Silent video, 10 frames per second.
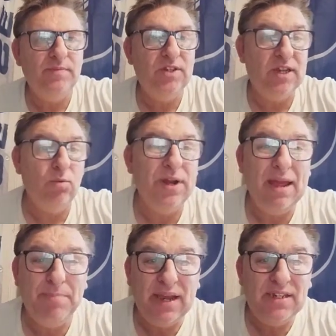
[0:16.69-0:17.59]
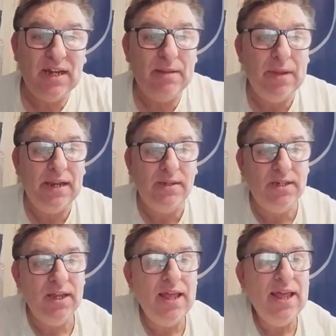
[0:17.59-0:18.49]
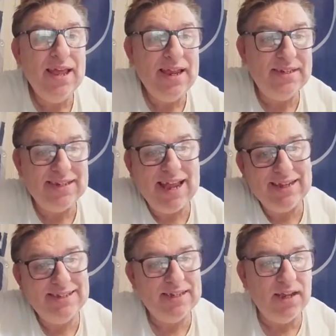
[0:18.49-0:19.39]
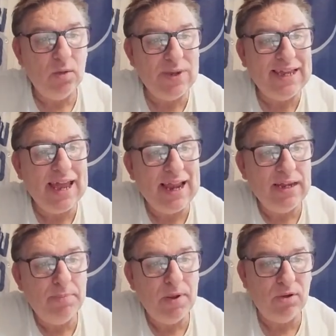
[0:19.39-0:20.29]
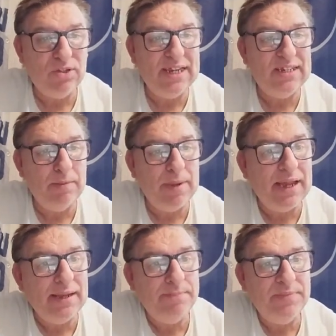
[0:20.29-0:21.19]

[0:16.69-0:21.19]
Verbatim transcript: So what that basically means is that uh, we can participate